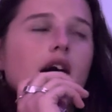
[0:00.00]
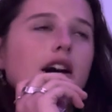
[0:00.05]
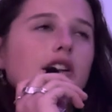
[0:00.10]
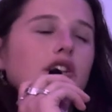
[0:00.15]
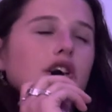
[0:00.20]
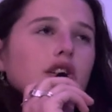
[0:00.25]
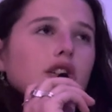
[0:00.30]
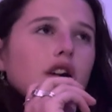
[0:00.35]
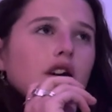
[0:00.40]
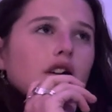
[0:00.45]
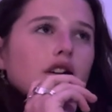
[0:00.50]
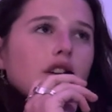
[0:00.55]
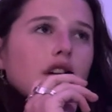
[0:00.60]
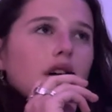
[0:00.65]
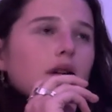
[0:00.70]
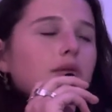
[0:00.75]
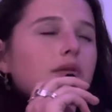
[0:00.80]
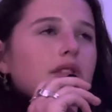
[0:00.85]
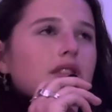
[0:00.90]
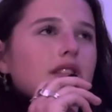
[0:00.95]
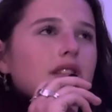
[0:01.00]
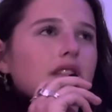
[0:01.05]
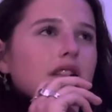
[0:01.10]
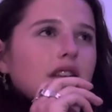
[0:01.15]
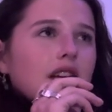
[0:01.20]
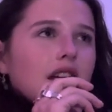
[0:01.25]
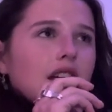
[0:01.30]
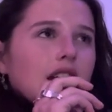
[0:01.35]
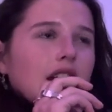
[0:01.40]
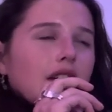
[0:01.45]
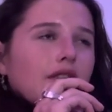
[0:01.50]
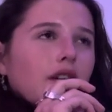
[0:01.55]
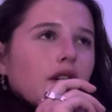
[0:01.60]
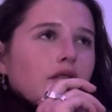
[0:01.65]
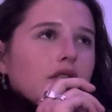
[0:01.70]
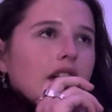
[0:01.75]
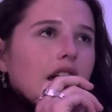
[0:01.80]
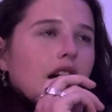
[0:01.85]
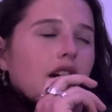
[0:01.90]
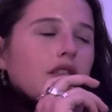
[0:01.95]
took a lot of notes and I
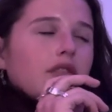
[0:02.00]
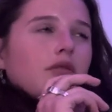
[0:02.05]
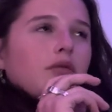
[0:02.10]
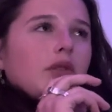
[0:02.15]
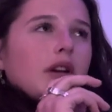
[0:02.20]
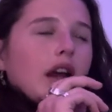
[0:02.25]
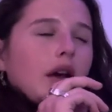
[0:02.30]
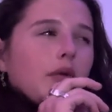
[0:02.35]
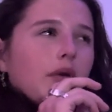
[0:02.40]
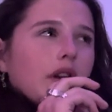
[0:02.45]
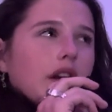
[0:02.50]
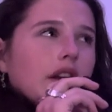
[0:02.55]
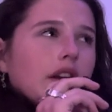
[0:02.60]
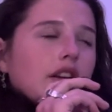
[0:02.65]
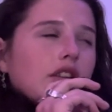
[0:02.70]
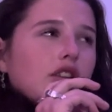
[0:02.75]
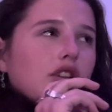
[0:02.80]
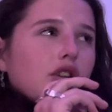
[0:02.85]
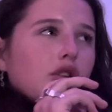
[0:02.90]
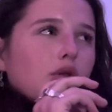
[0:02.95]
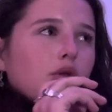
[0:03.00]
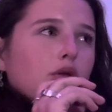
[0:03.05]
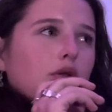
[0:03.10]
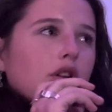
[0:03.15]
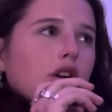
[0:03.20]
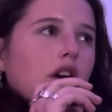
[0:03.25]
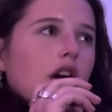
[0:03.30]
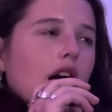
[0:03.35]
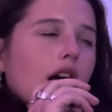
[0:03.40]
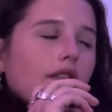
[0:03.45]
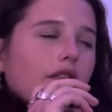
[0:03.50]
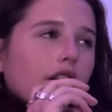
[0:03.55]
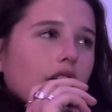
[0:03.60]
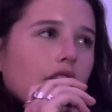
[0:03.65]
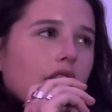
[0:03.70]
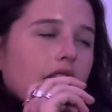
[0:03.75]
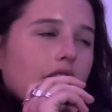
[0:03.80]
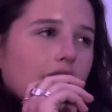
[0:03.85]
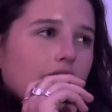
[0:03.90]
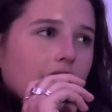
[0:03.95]
wrote down what I wanted to
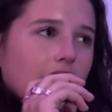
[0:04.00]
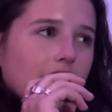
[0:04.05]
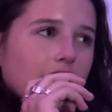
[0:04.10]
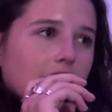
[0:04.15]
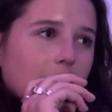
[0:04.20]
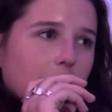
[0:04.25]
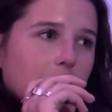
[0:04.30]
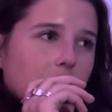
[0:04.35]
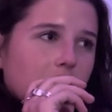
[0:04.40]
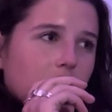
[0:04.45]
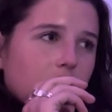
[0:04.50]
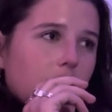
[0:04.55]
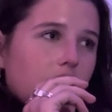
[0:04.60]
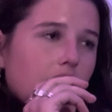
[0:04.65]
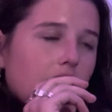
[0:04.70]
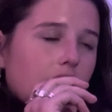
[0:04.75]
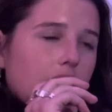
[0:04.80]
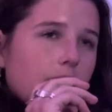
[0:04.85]
cover in this episode.